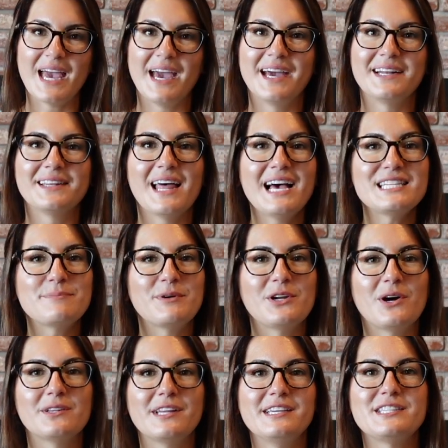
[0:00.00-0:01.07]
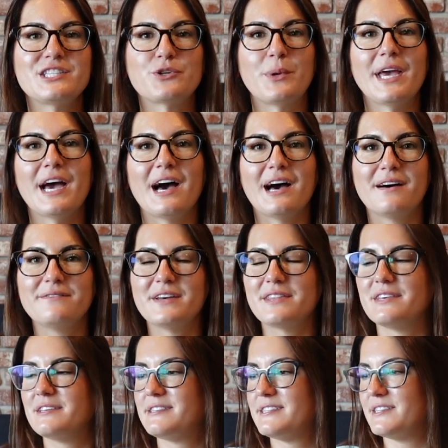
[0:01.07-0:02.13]
And last but not least, we have
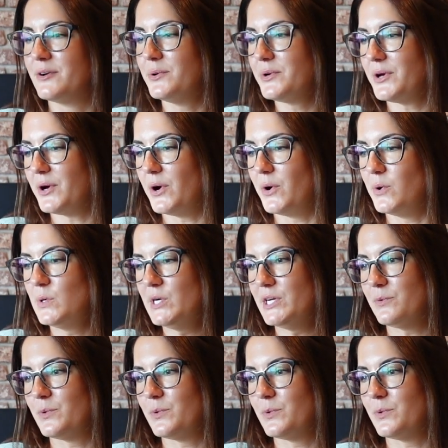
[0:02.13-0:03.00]
the Silk Oak,